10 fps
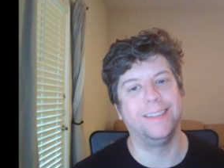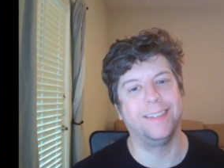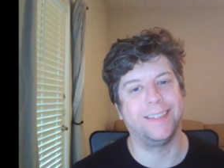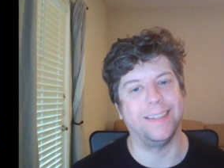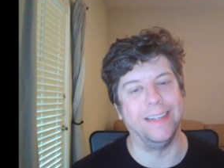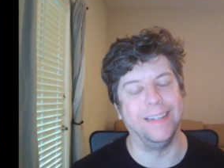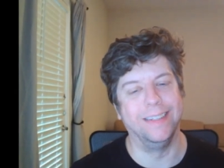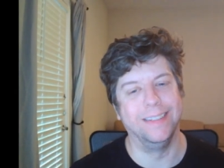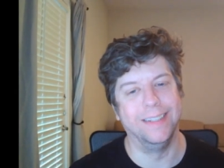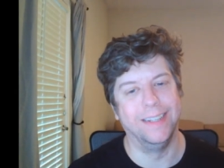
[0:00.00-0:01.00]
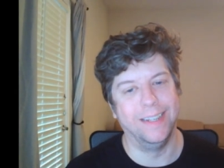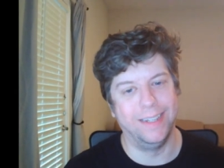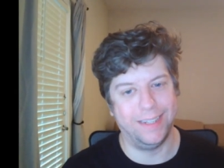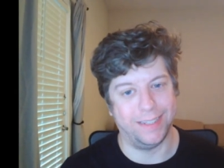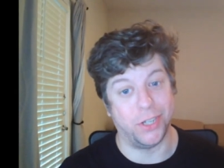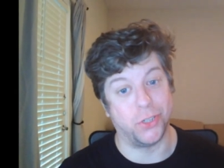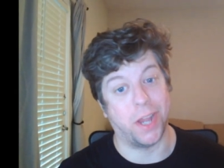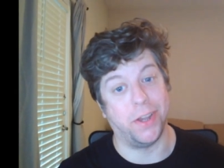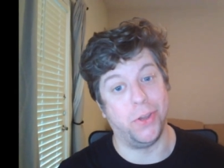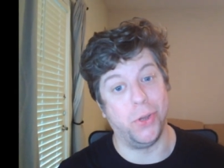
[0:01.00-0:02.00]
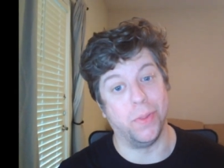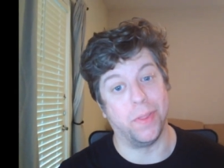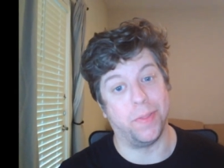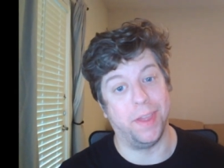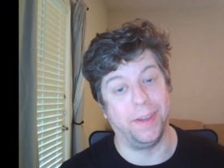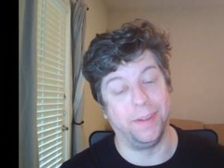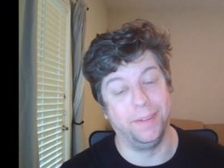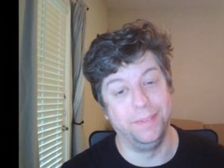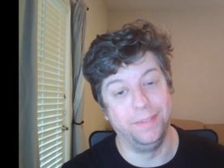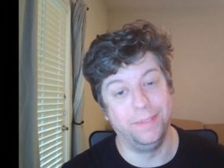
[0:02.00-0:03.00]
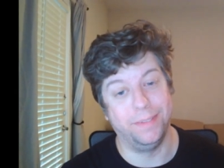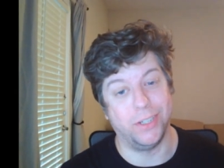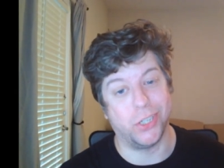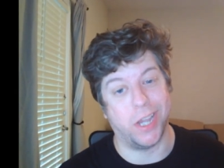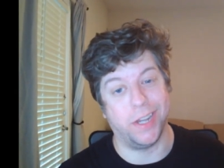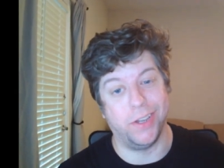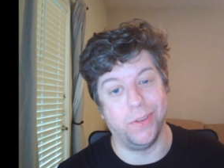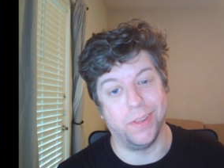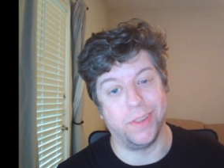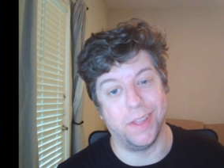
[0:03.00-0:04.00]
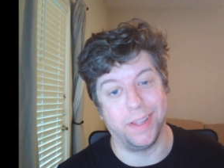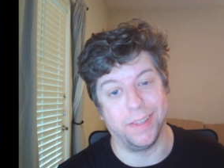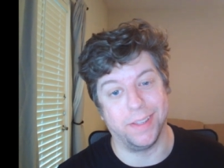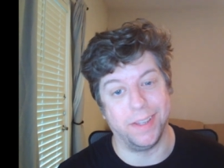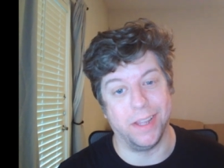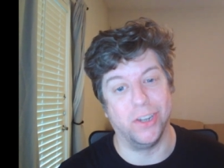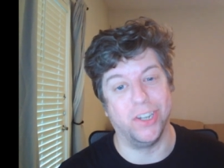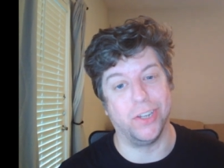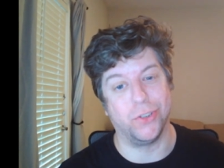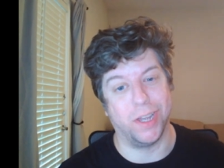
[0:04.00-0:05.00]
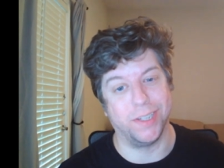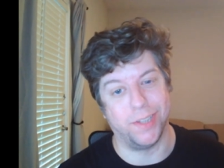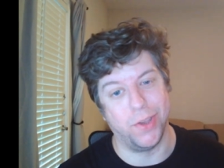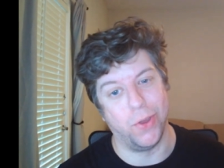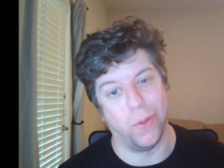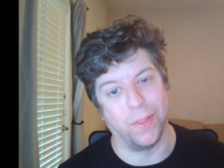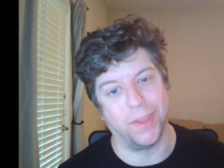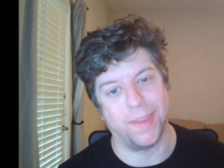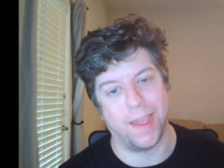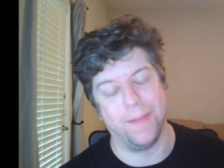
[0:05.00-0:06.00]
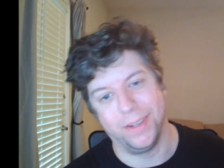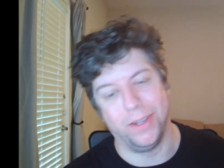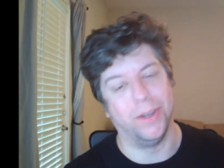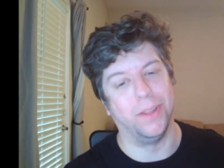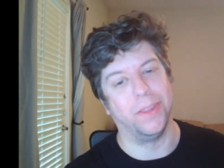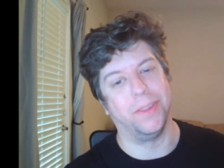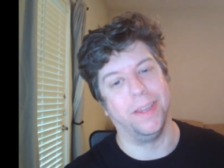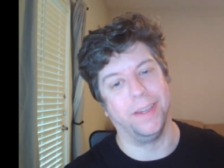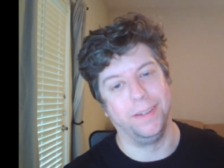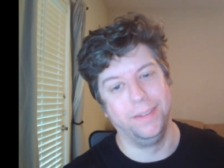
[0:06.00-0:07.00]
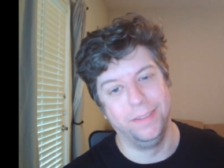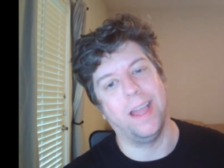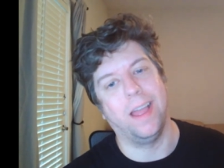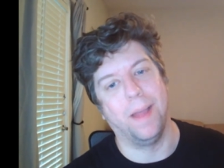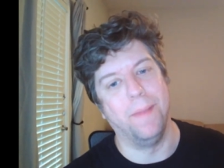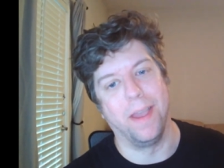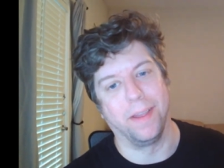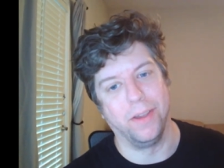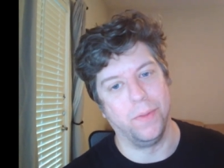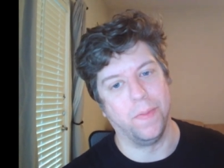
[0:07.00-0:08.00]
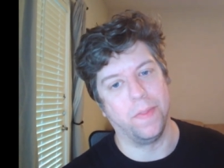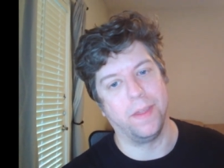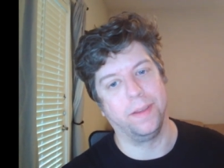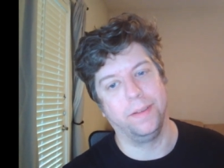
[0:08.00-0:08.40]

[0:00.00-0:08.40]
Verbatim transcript: See, they tried to do the thing. They tried to do the thing that the internet tries to do all the time. You know, the thing. I'm not gonna do the thing.